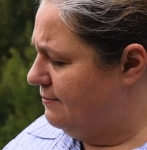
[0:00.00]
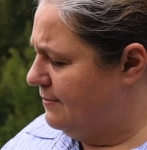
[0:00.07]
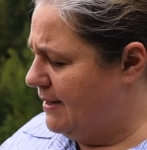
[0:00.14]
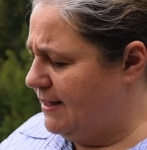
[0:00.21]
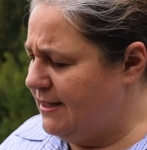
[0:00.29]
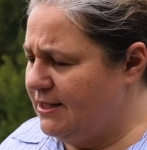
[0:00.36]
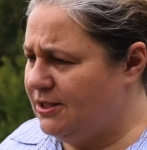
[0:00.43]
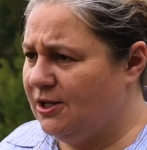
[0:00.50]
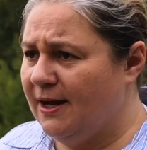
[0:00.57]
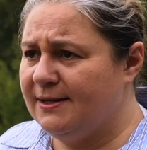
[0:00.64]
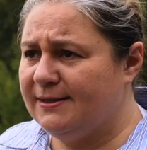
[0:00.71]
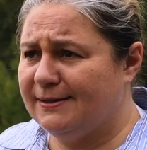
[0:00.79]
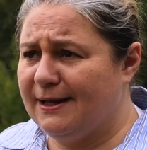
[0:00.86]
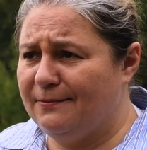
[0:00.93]
The DJI
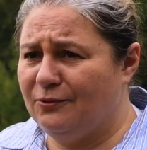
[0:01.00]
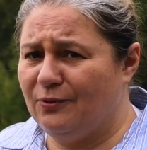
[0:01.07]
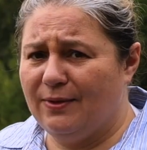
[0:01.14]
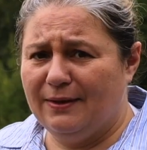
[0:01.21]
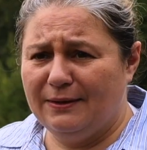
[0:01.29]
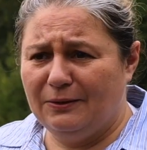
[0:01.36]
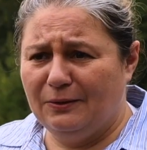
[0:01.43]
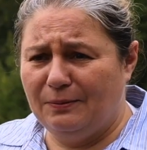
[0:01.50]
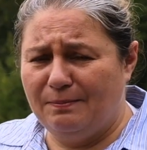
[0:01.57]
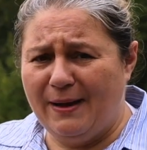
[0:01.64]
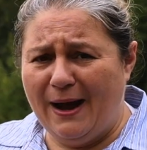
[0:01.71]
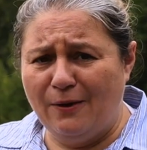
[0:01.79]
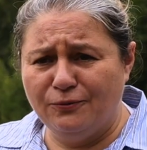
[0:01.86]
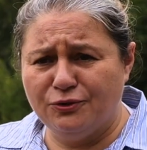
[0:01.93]
just comes with a little
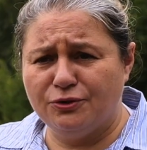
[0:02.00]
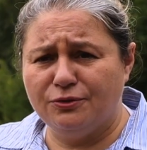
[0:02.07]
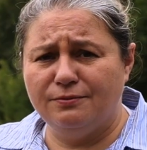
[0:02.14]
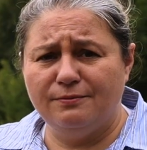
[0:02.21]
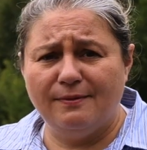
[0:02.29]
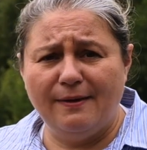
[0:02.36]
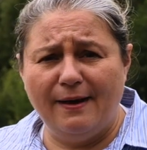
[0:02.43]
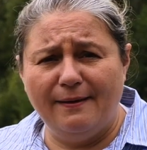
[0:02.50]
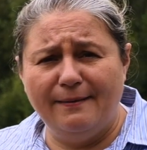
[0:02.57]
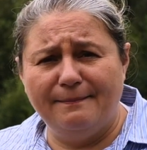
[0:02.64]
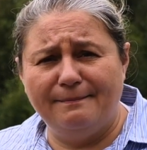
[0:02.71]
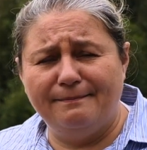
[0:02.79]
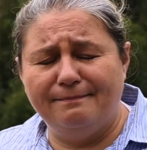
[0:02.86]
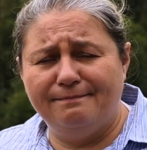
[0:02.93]
pouch,
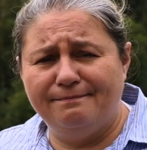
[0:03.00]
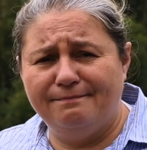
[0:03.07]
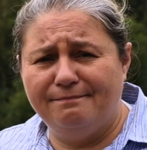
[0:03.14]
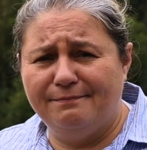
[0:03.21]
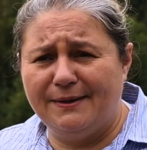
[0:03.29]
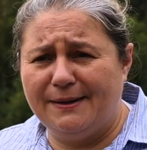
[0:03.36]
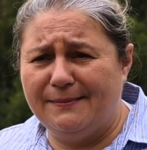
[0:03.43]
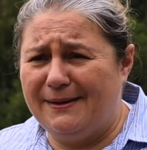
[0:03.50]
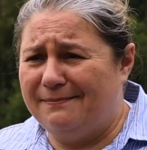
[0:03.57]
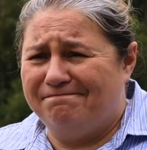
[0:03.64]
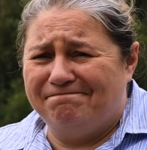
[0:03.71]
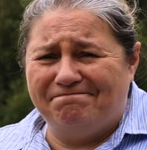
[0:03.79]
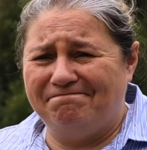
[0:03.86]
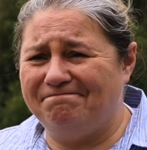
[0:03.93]
but I
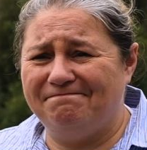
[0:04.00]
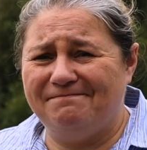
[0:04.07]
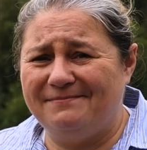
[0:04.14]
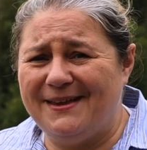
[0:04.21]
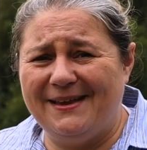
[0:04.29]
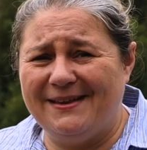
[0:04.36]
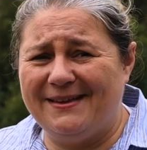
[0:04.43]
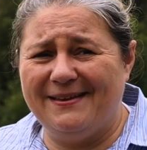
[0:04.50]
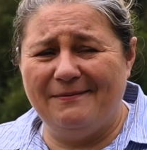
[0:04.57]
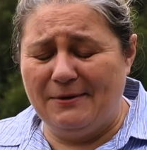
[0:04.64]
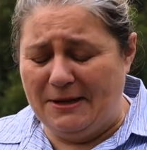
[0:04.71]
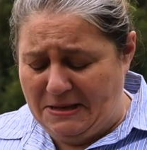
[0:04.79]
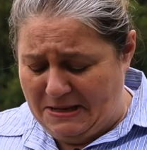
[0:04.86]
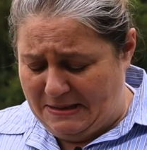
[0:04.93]
mean, it's a
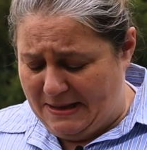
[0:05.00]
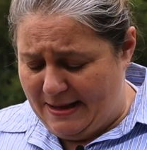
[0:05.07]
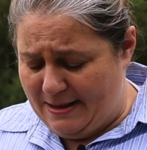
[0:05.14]
really